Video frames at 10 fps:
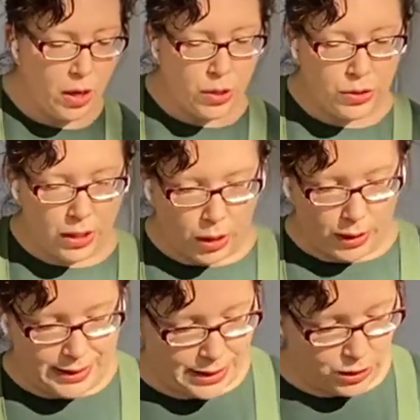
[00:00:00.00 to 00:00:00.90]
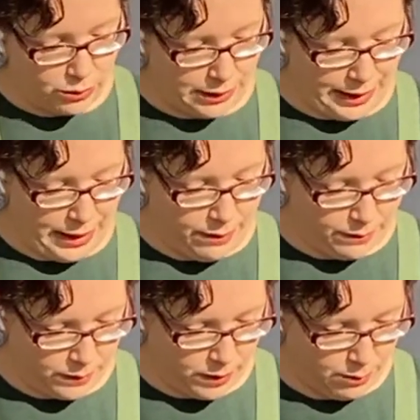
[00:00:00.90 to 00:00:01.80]
So it doesn't really
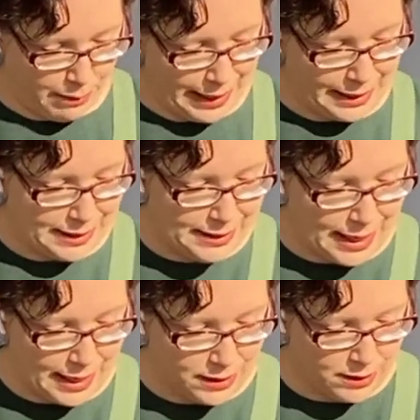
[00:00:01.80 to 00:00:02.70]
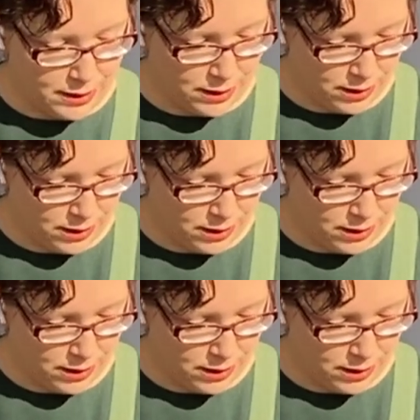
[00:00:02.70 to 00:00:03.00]
make any sense